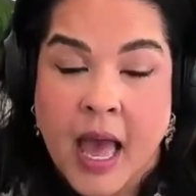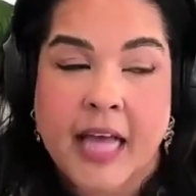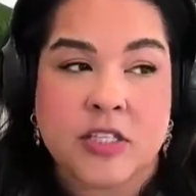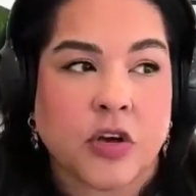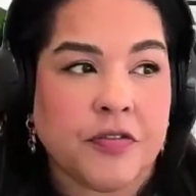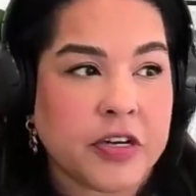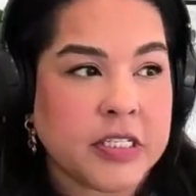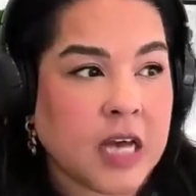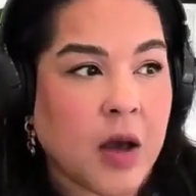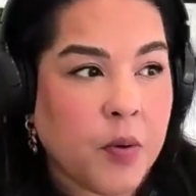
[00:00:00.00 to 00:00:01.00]
And so, for
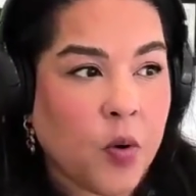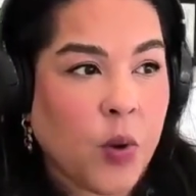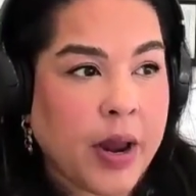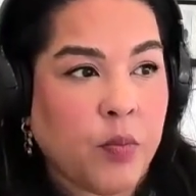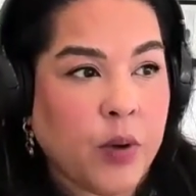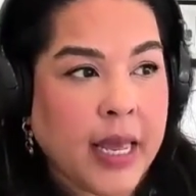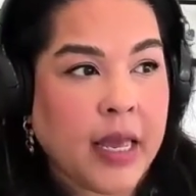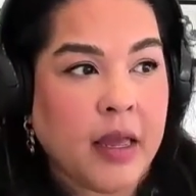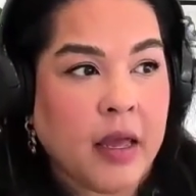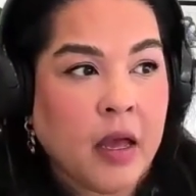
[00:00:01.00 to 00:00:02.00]
example, when
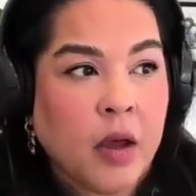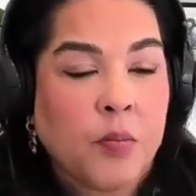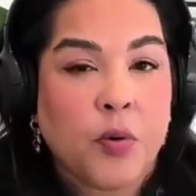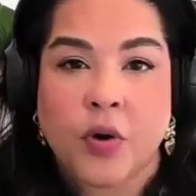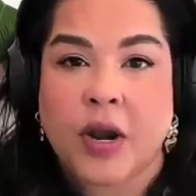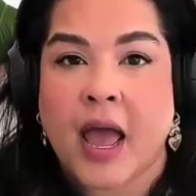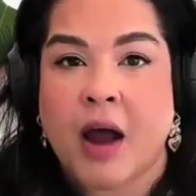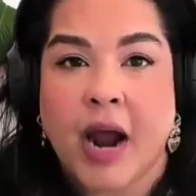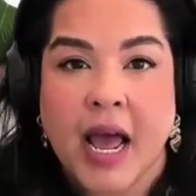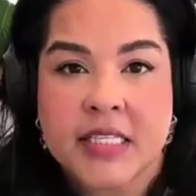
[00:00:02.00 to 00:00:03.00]
we put
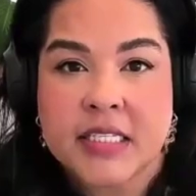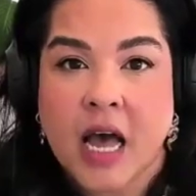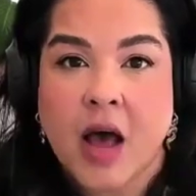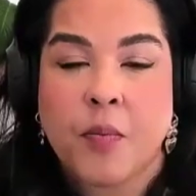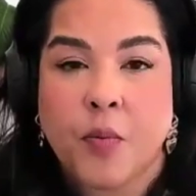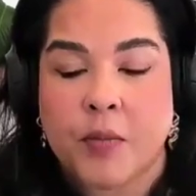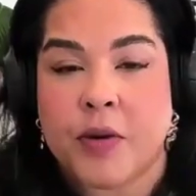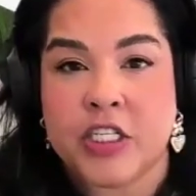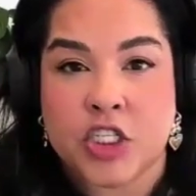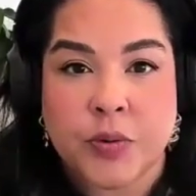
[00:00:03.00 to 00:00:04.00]
our ads up, when
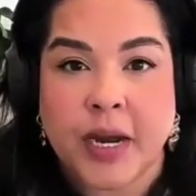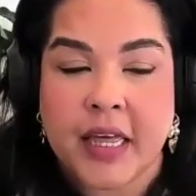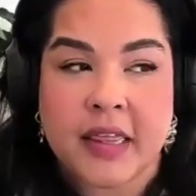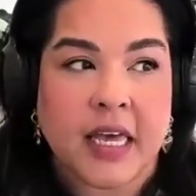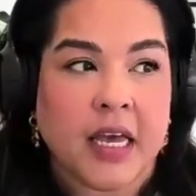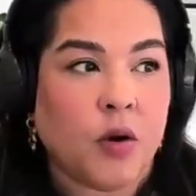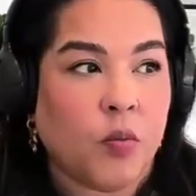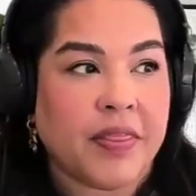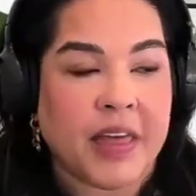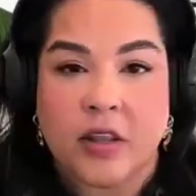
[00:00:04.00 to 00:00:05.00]
we do anything,
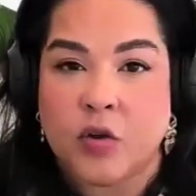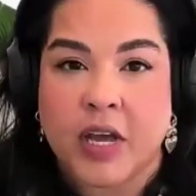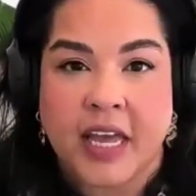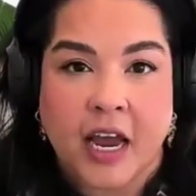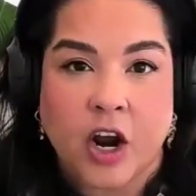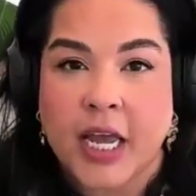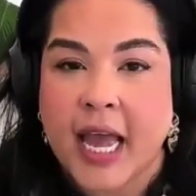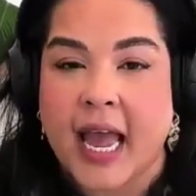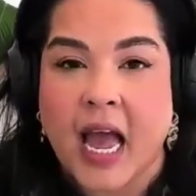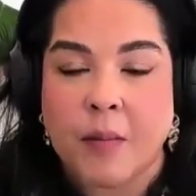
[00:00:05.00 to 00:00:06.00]
we're then looking at,
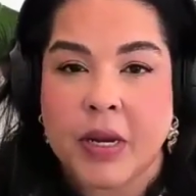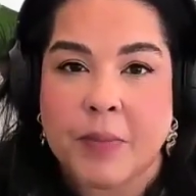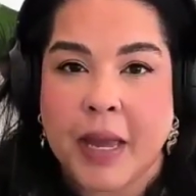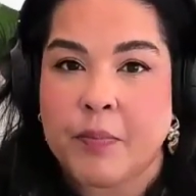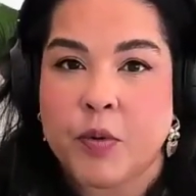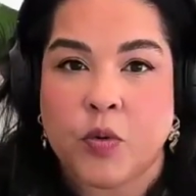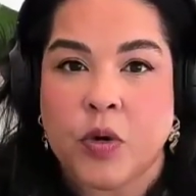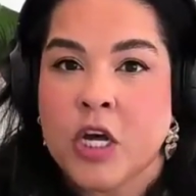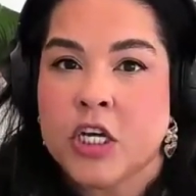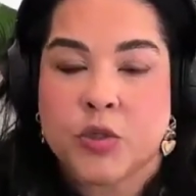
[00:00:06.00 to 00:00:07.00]
okay, how many
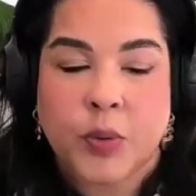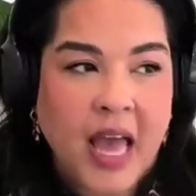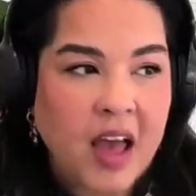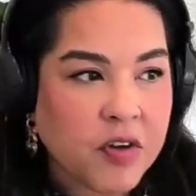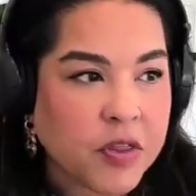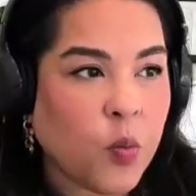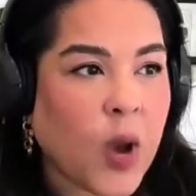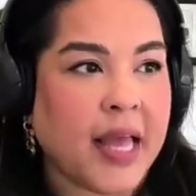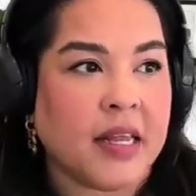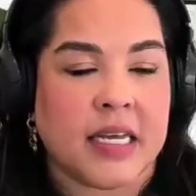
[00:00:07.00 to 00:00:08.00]
people do we have on the
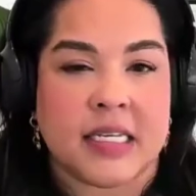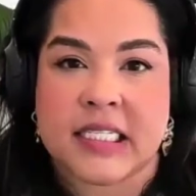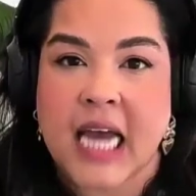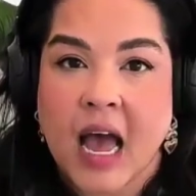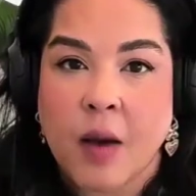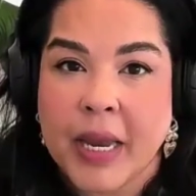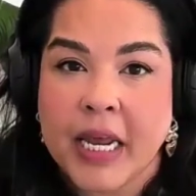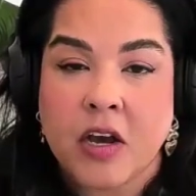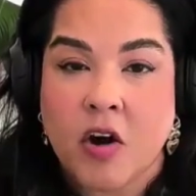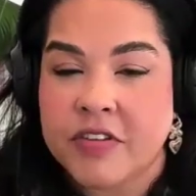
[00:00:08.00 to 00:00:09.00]
wait list? How
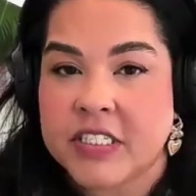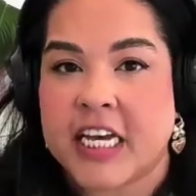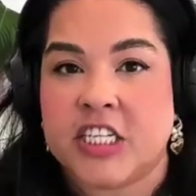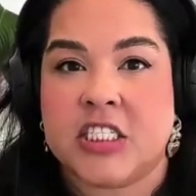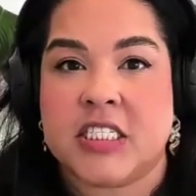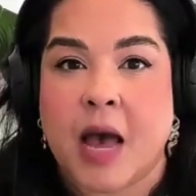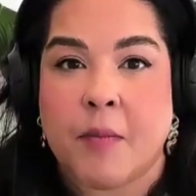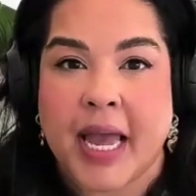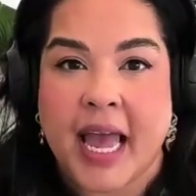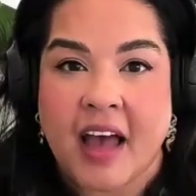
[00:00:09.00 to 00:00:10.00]
many conversations
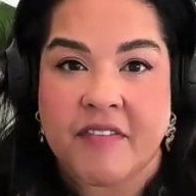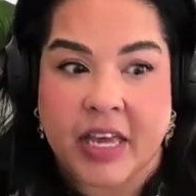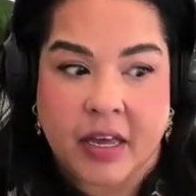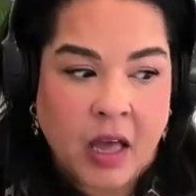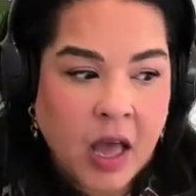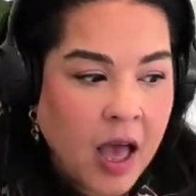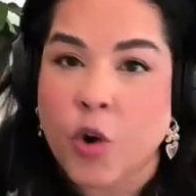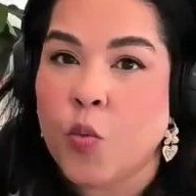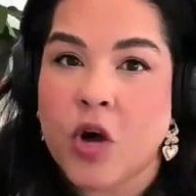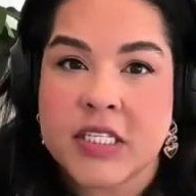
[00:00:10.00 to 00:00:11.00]
am I having? You
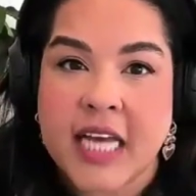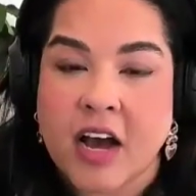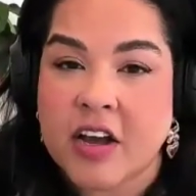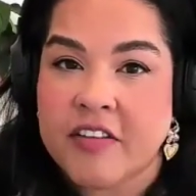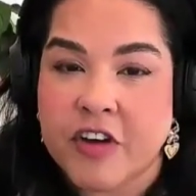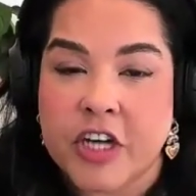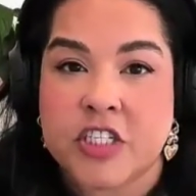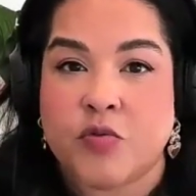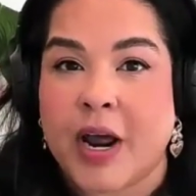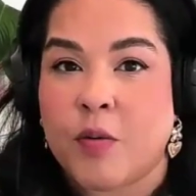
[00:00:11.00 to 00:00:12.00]
know, what's our
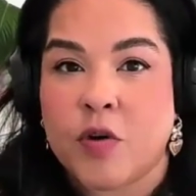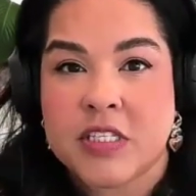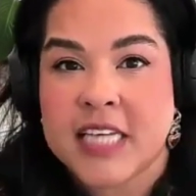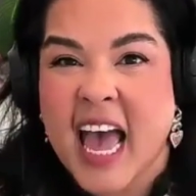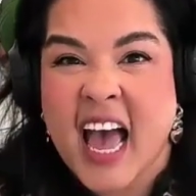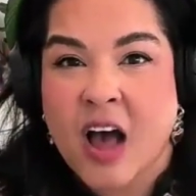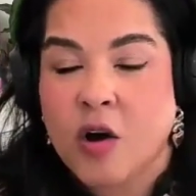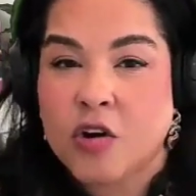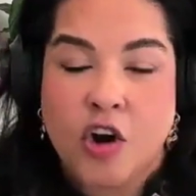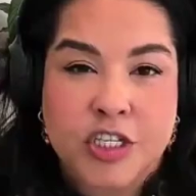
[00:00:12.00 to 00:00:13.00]
conversion rate? What's
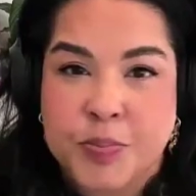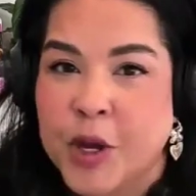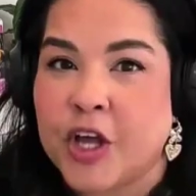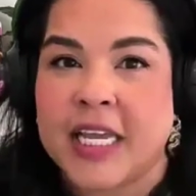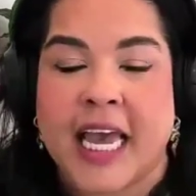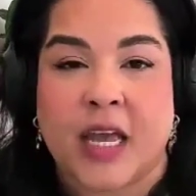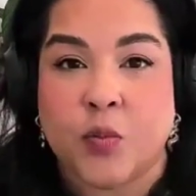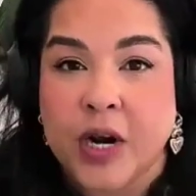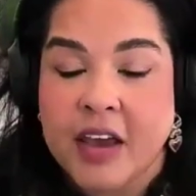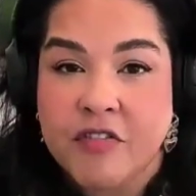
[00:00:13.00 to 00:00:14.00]
our cost per lead?
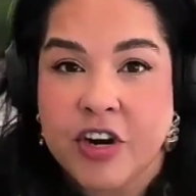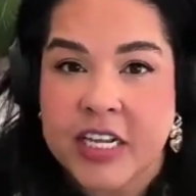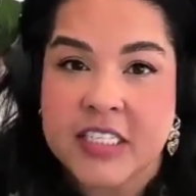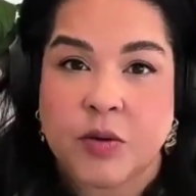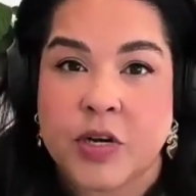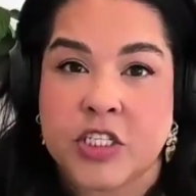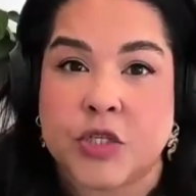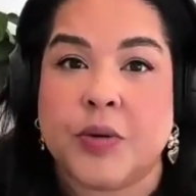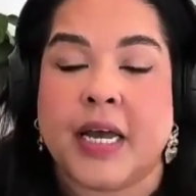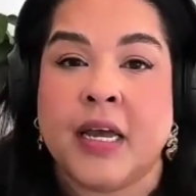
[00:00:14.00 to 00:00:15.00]
Whatever it is that we're
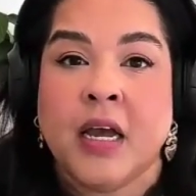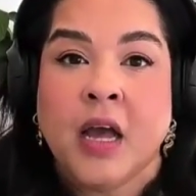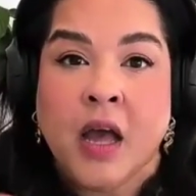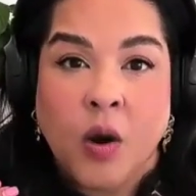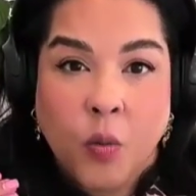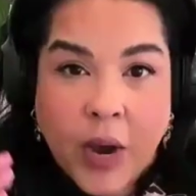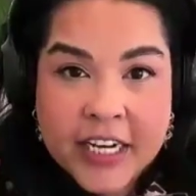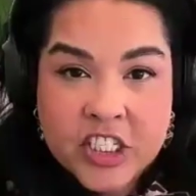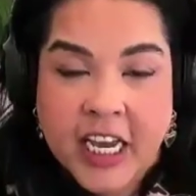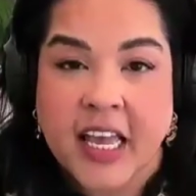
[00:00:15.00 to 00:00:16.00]
doing,
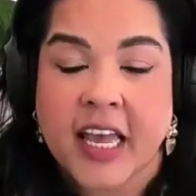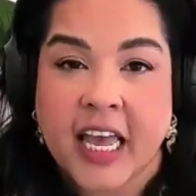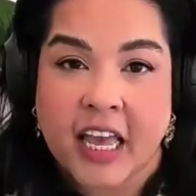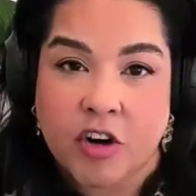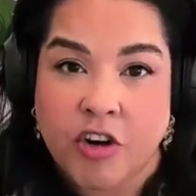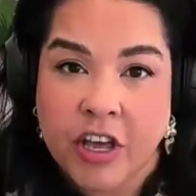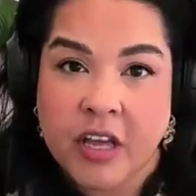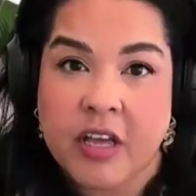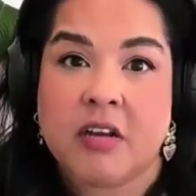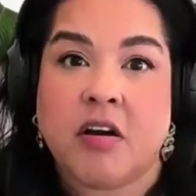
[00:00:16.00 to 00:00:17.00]
we're checking in on
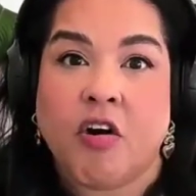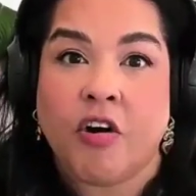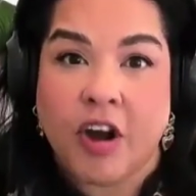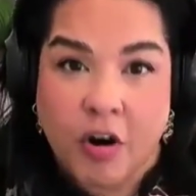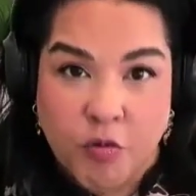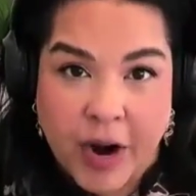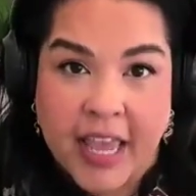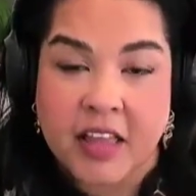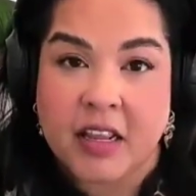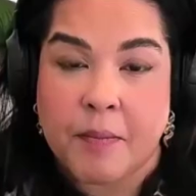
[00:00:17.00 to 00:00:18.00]
it on a
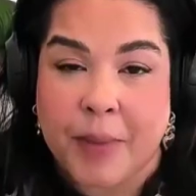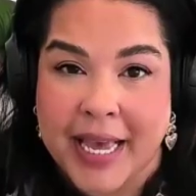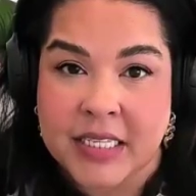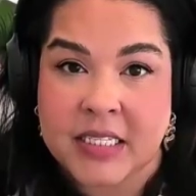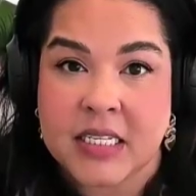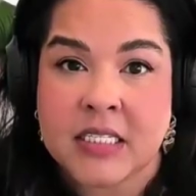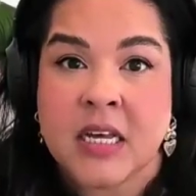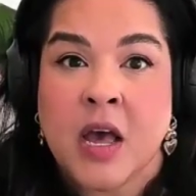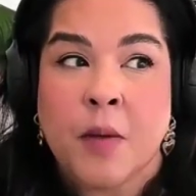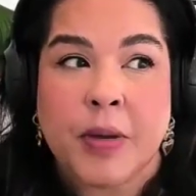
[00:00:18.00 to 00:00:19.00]
regular basis,
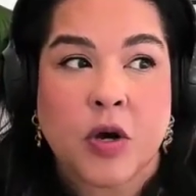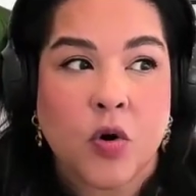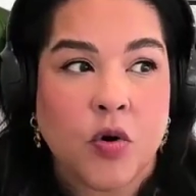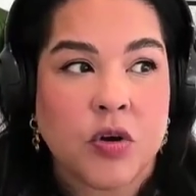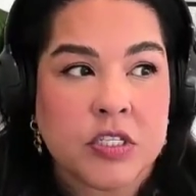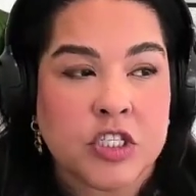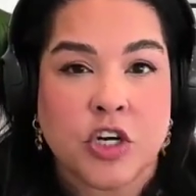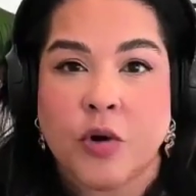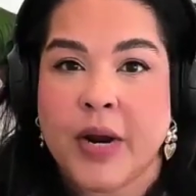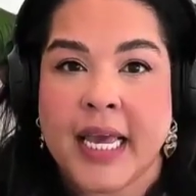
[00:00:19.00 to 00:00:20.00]
because you
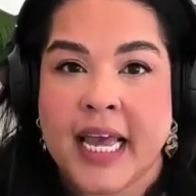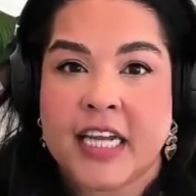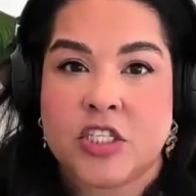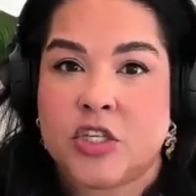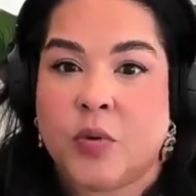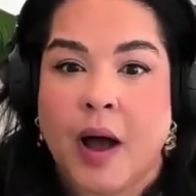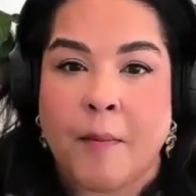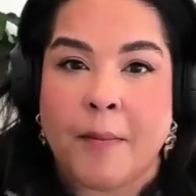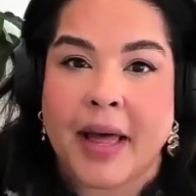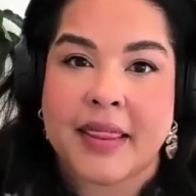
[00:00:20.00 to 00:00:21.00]
don't want to get to a
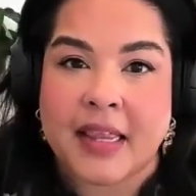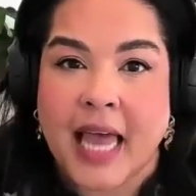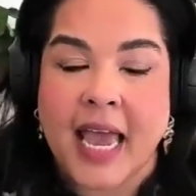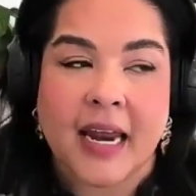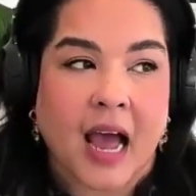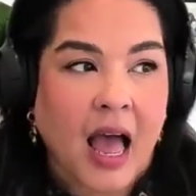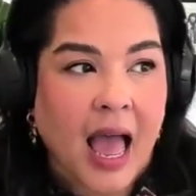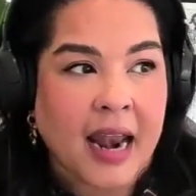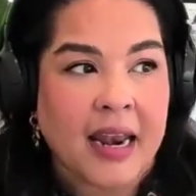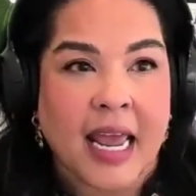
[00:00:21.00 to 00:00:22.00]
month later
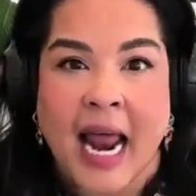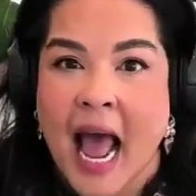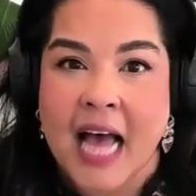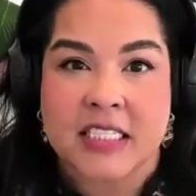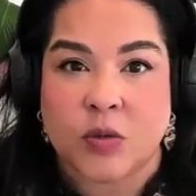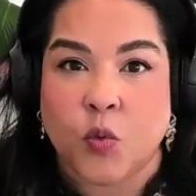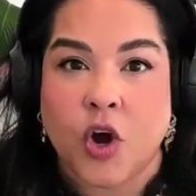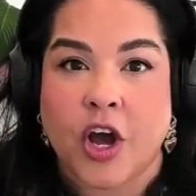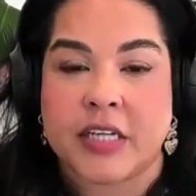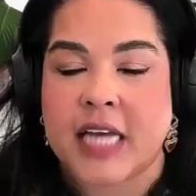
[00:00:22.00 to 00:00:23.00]
and it hasn't
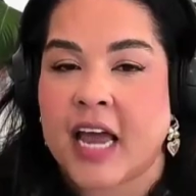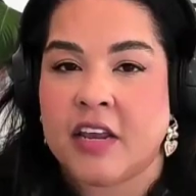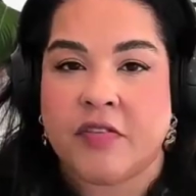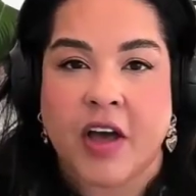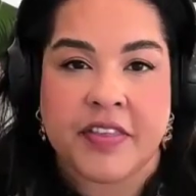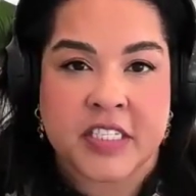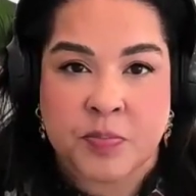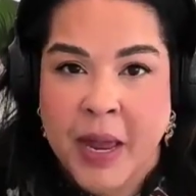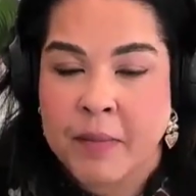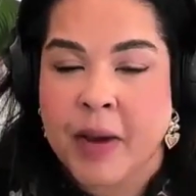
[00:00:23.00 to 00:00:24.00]
worked and you've either
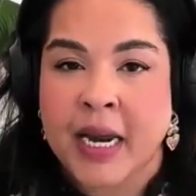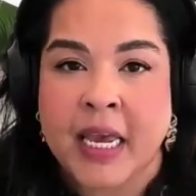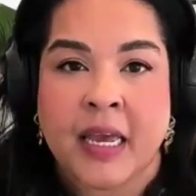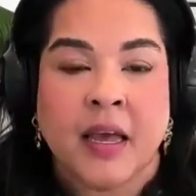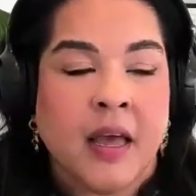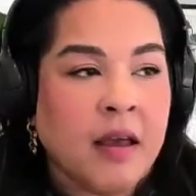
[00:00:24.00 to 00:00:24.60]
spent money,